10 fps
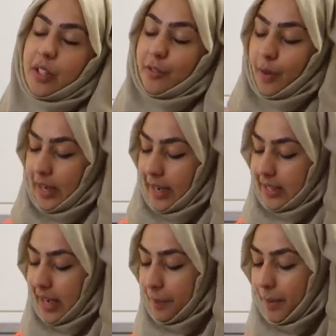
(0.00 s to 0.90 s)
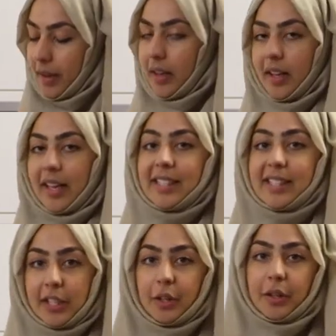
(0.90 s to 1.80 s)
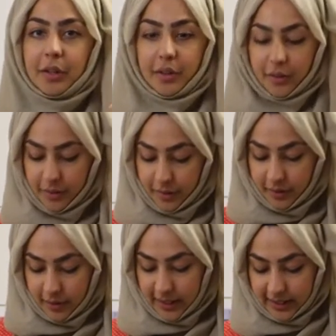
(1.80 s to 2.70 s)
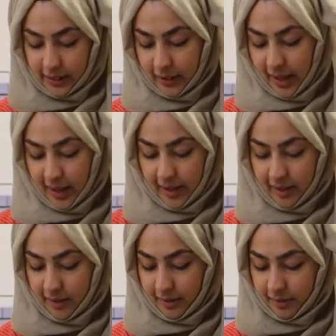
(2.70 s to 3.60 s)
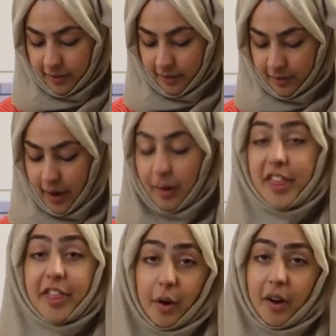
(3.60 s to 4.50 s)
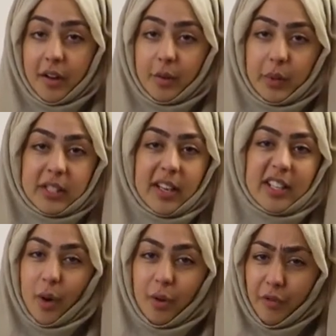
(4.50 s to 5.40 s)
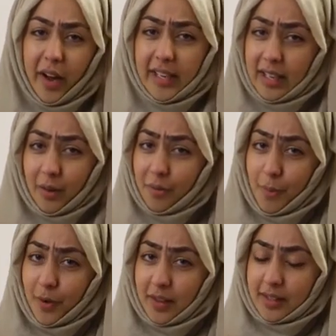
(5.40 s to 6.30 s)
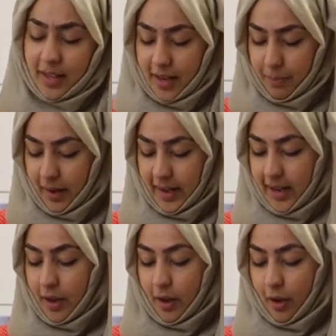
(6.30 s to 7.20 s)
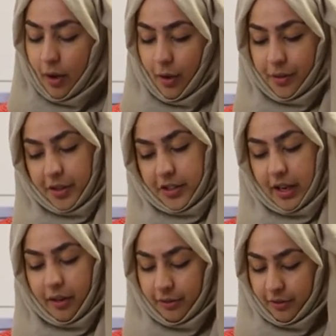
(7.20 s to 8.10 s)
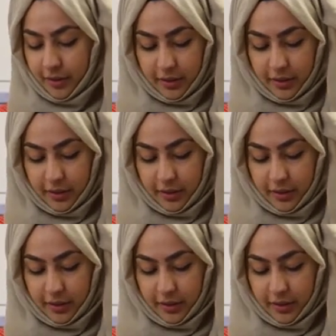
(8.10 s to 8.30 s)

exfoliating, but it's still very thorough, which I don't find in a lot of products that I buy on the shelf,